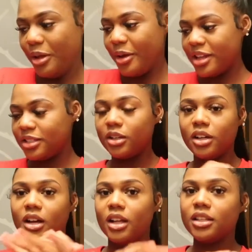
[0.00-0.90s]
Okay, so
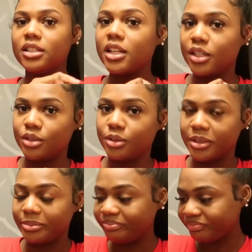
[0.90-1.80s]
y'all, let's get into
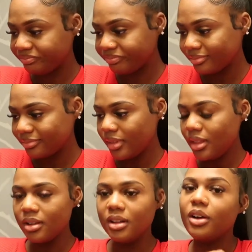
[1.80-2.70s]
it
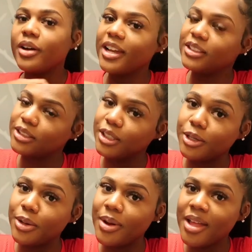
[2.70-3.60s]
okay
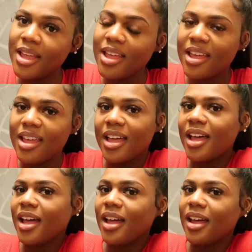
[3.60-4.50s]
so
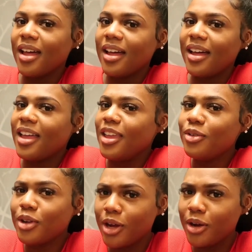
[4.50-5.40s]

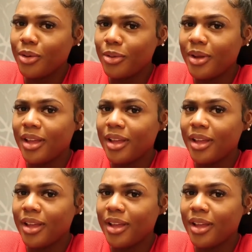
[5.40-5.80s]
you know